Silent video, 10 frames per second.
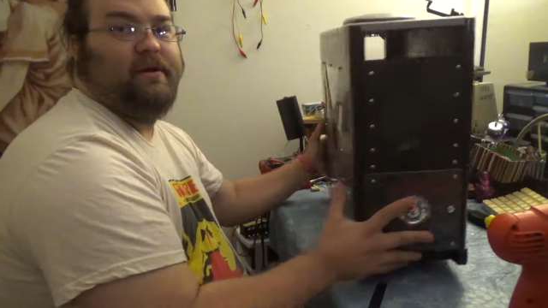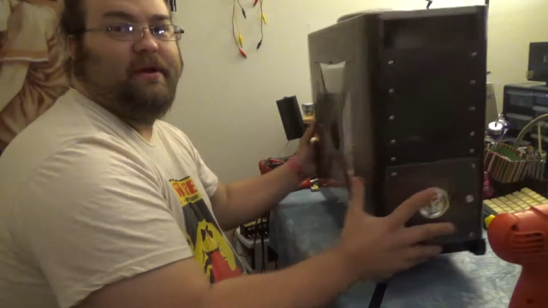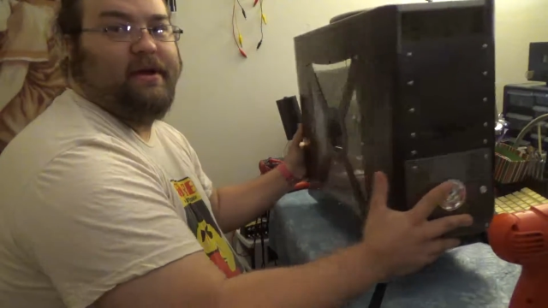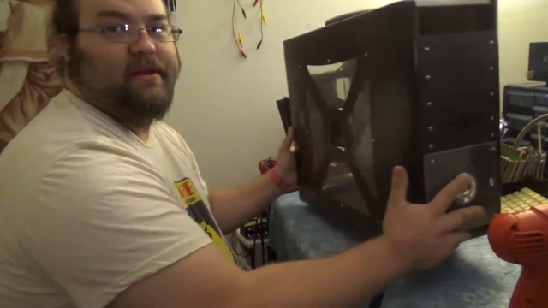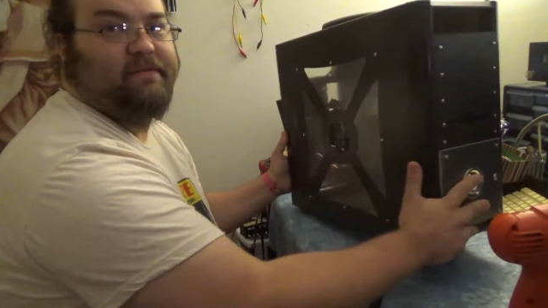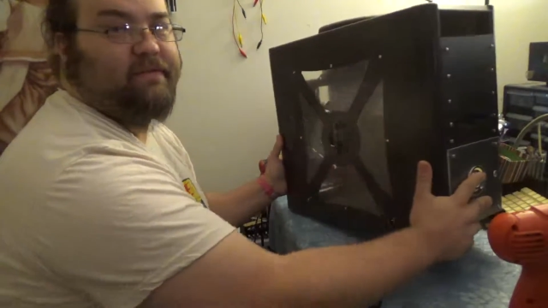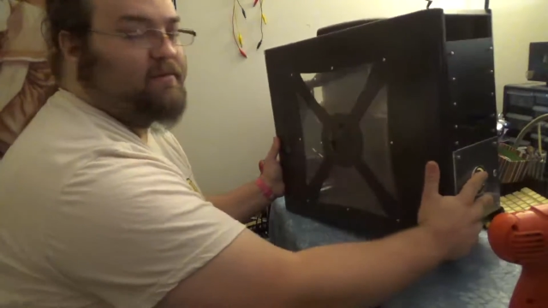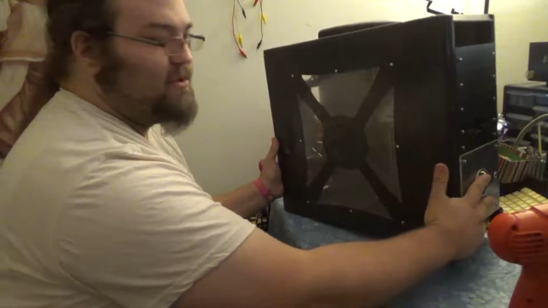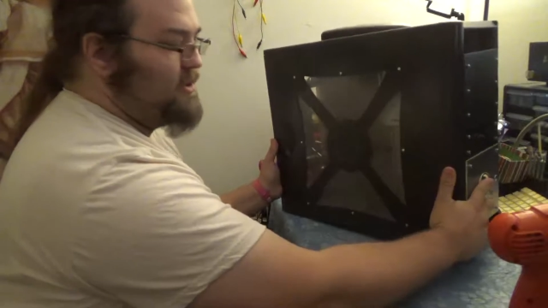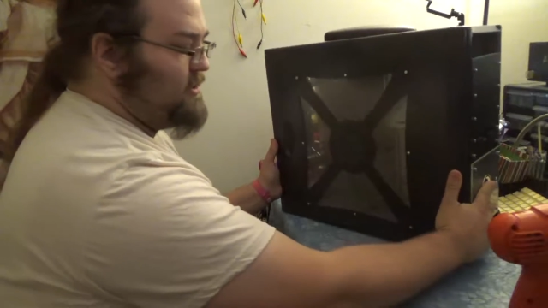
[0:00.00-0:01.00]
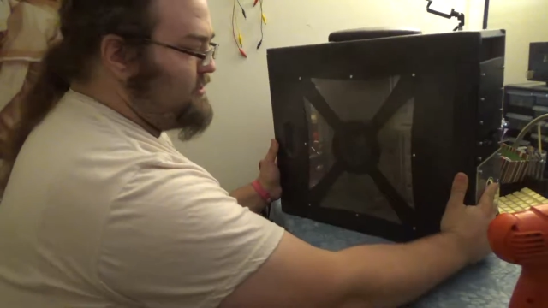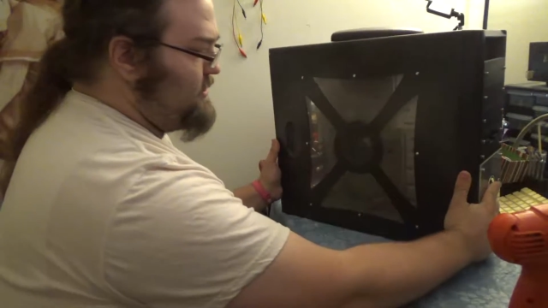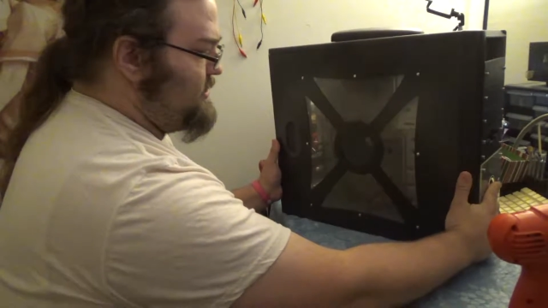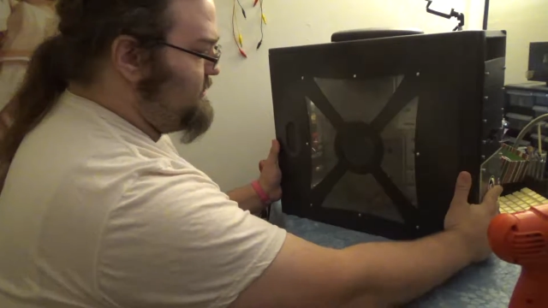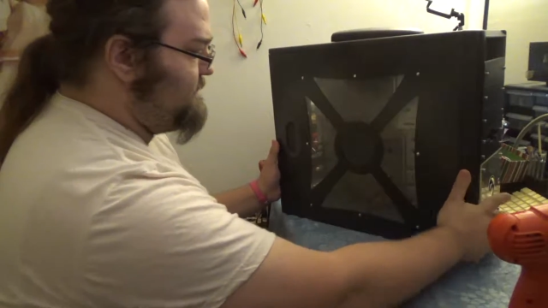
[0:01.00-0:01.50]
I got it at the flea market,
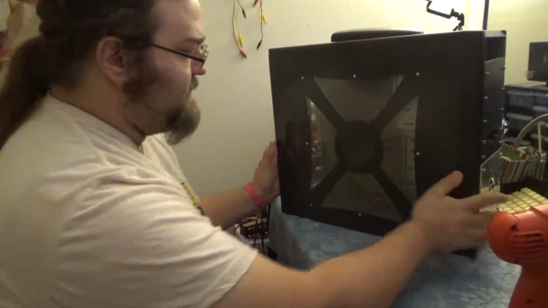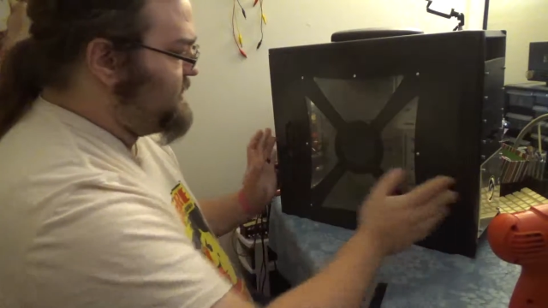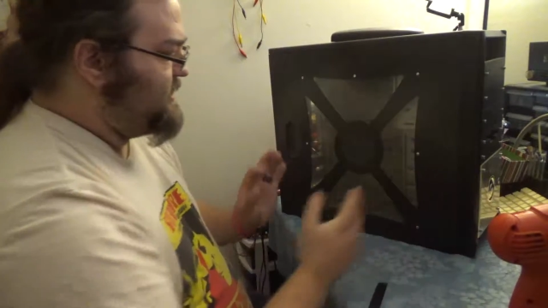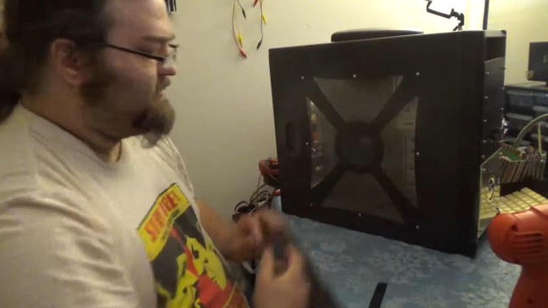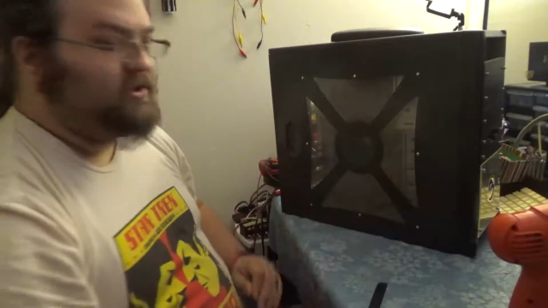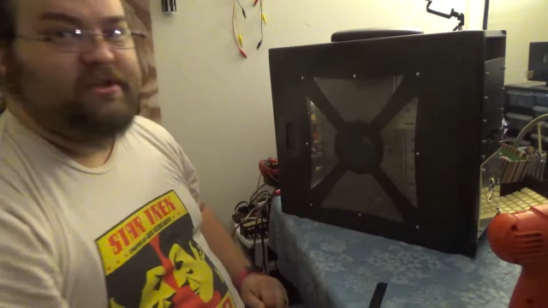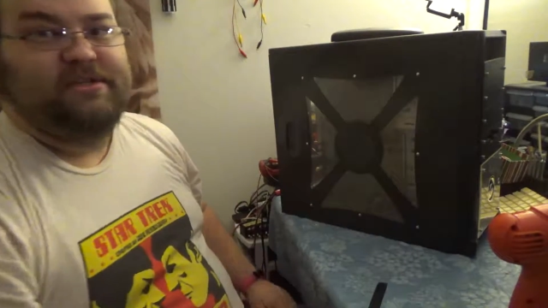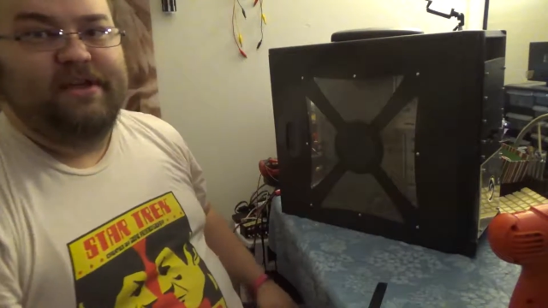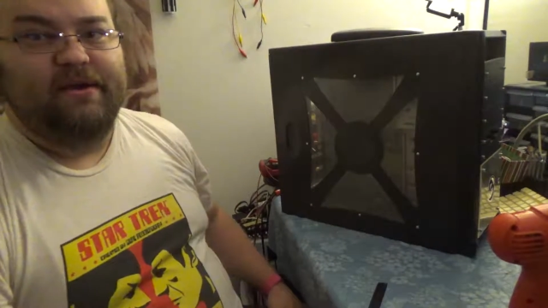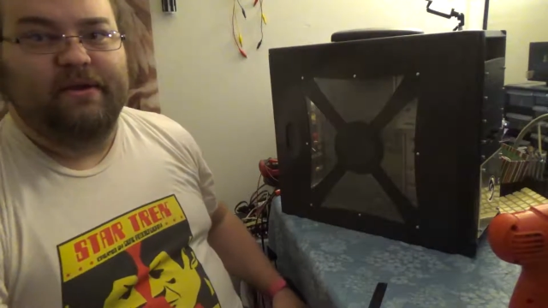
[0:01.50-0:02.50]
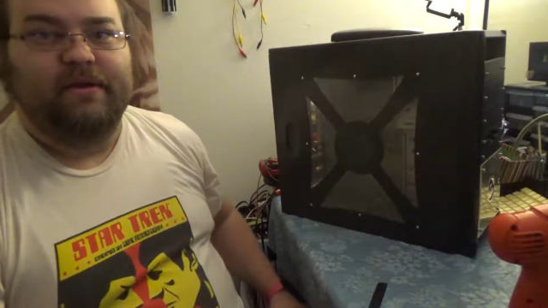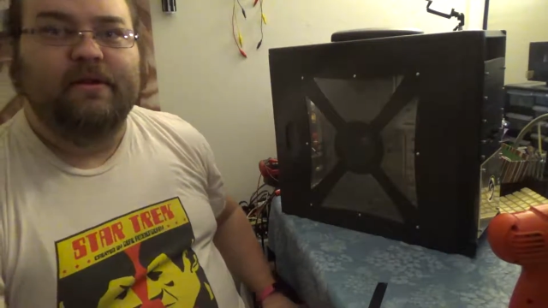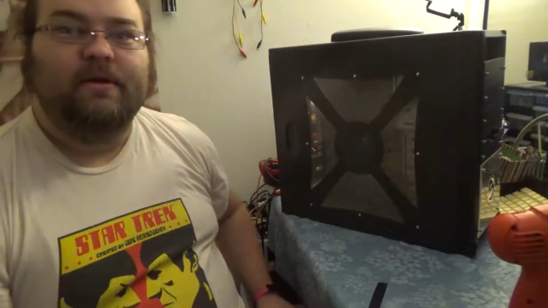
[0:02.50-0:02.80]
very heavily discounted.